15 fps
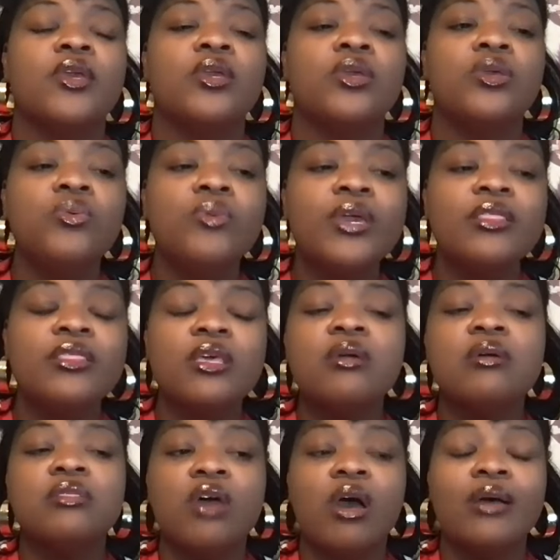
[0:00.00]
you can think
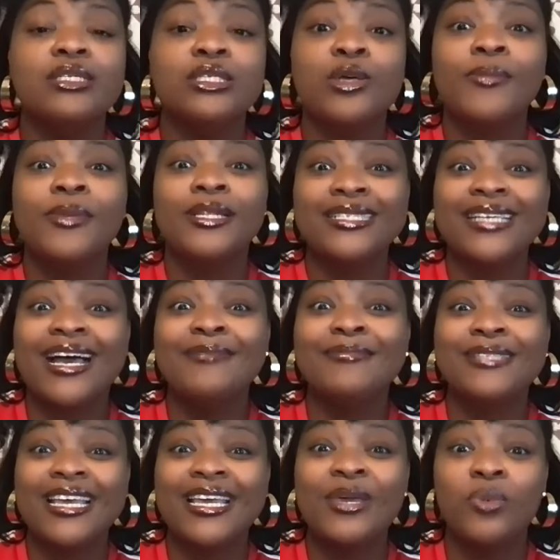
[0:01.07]
a thought so many times
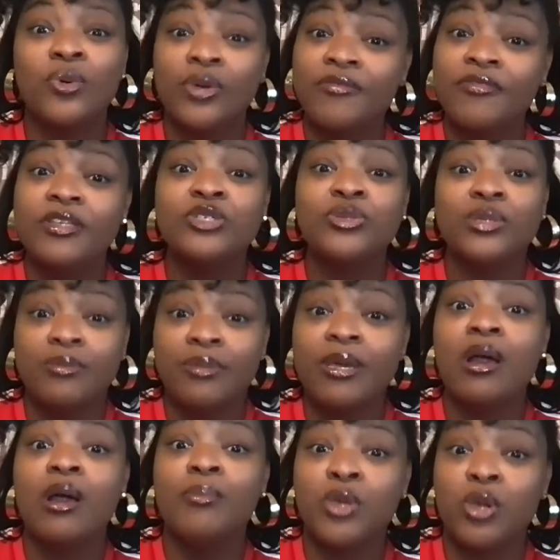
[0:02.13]
that it will eventually
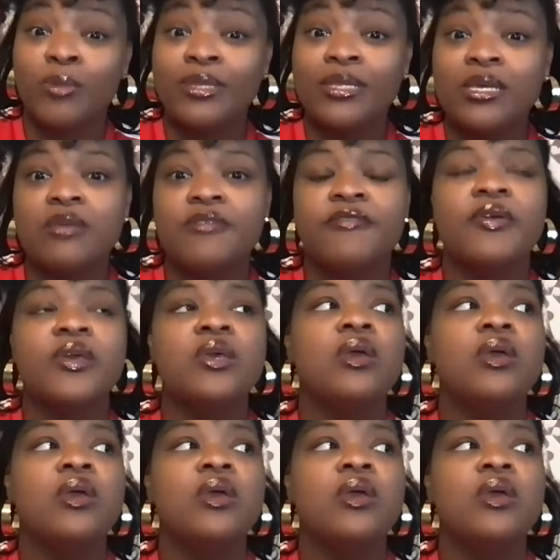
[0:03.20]
become your belief.